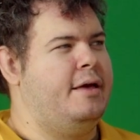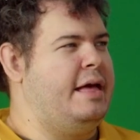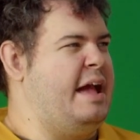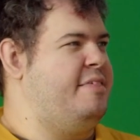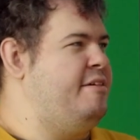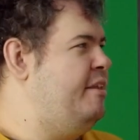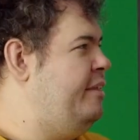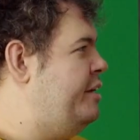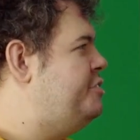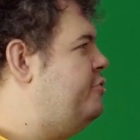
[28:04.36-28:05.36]
its
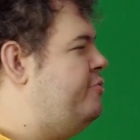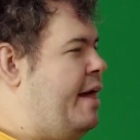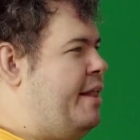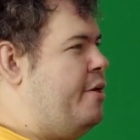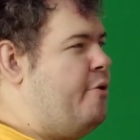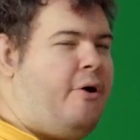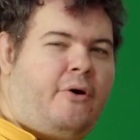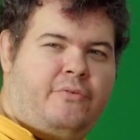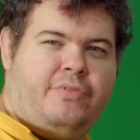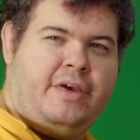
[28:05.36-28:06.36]
initial value
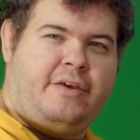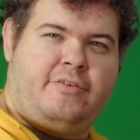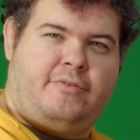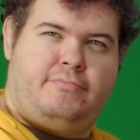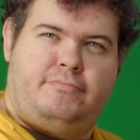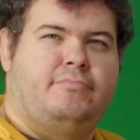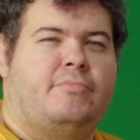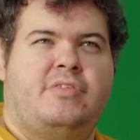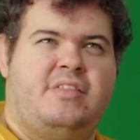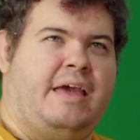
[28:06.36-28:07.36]
of this
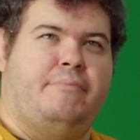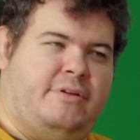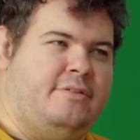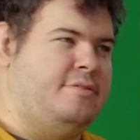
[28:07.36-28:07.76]
statement